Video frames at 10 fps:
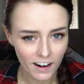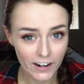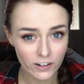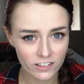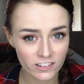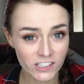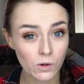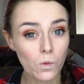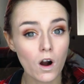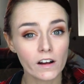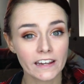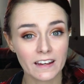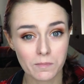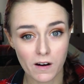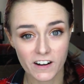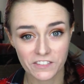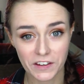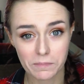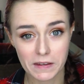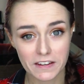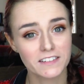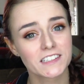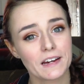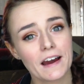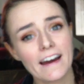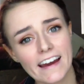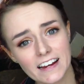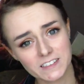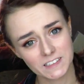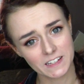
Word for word: I know there's a walking part of it because I